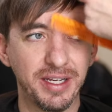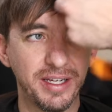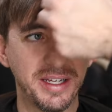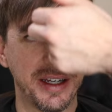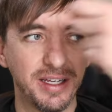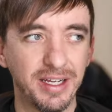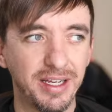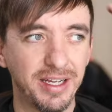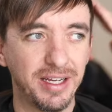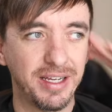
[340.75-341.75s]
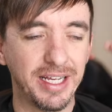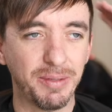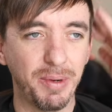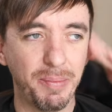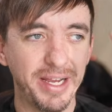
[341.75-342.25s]
and allows it to
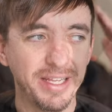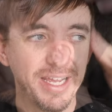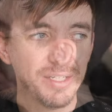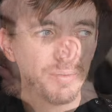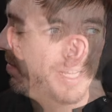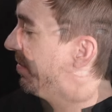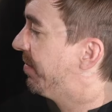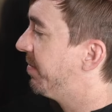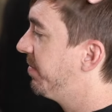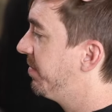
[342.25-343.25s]
fall the opposite direction.